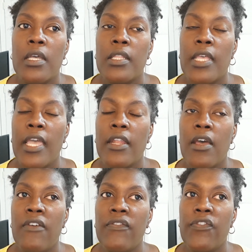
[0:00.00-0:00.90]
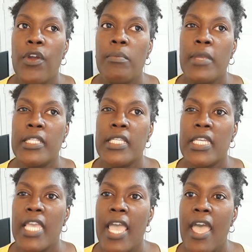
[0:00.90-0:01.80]
that
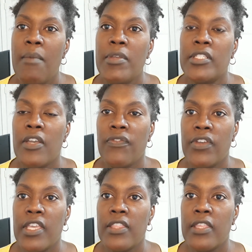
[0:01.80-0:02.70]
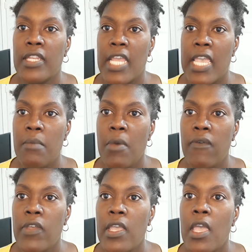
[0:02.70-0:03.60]
fermented cabbage. I forget the name
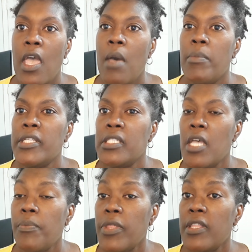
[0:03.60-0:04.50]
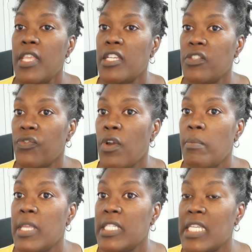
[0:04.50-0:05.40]
of it, but something that's
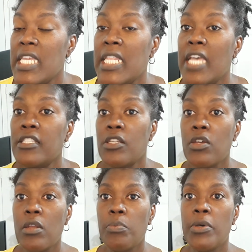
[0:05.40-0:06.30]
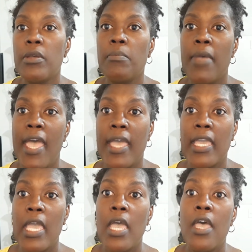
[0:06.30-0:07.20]
fermented, and that's going to put
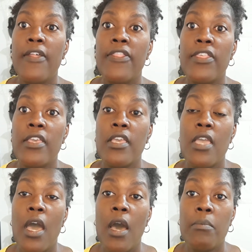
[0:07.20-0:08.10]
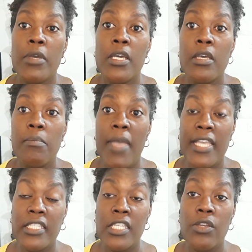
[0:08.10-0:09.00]
back the good
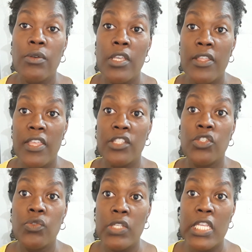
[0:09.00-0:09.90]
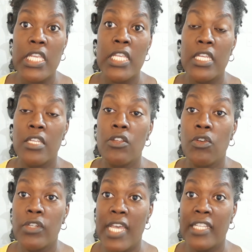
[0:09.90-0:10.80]
bacteria that you need in
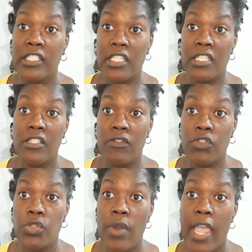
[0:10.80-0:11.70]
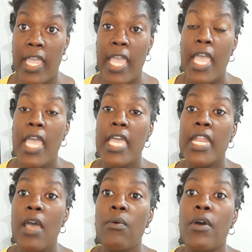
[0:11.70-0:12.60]
your digestive tract,
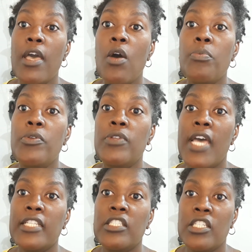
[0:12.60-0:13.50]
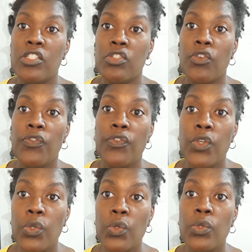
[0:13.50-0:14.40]
and that will help you digest your
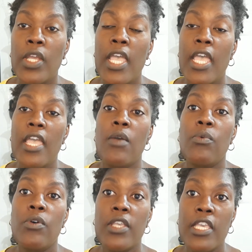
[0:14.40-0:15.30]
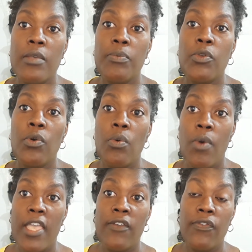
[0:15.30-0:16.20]
food and will keep you
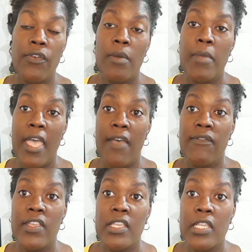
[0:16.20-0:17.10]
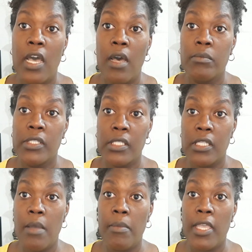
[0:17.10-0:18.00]
away from having
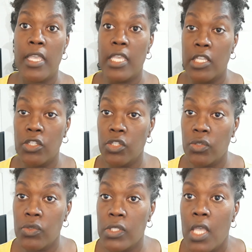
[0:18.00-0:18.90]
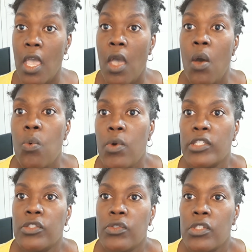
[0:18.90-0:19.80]
stomach issues
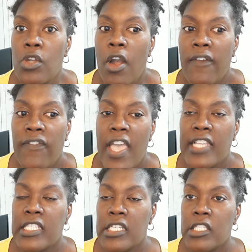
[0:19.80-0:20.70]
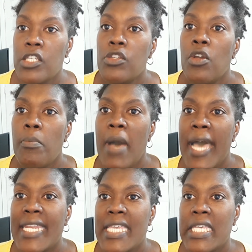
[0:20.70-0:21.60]
once you start fasting, until your
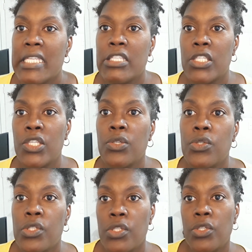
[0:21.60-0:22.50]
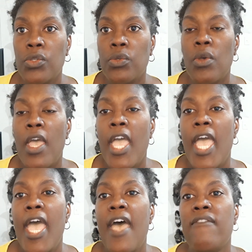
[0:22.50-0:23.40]
body gets used to
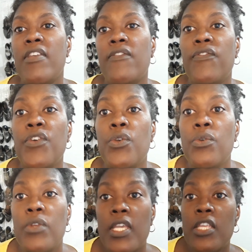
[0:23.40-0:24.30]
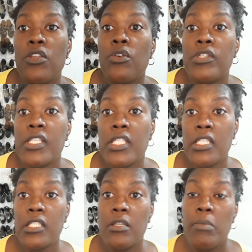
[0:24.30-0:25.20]
having food in your
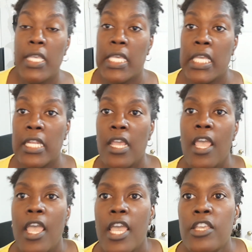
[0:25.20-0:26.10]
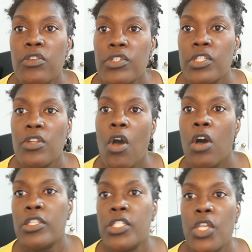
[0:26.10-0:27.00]
system again. And you should
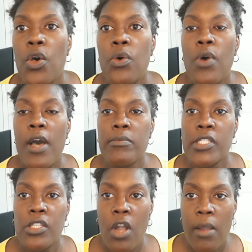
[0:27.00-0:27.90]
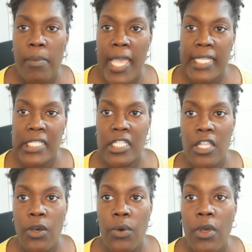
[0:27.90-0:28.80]
also start back
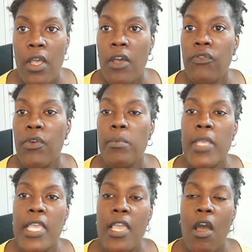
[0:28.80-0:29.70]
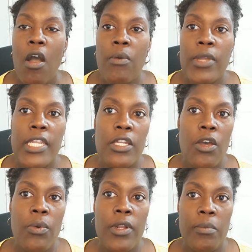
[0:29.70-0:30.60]
slow. For me, I already
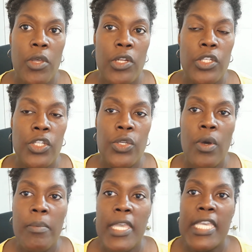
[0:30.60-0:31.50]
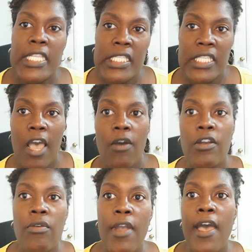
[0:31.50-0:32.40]
know what I'm going to do. I'm going to eat
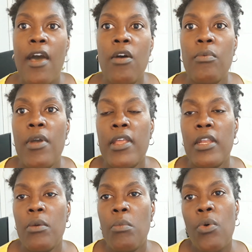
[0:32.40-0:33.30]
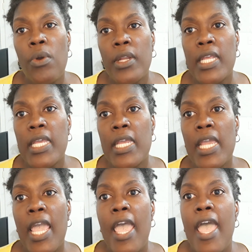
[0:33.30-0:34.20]
sauerkraut in the
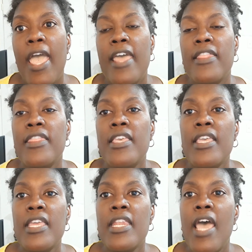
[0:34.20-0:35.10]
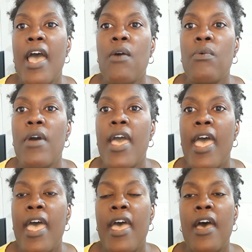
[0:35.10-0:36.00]
morning, and then I will
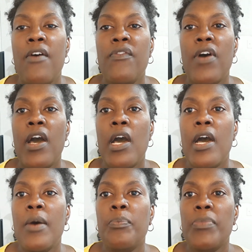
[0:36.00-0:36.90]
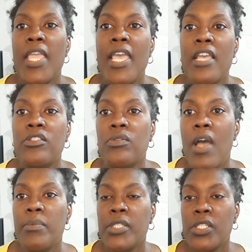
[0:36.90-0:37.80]
have egg
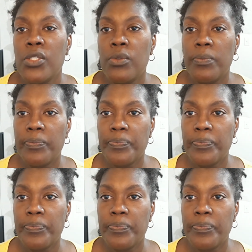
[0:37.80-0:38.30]
drop soup.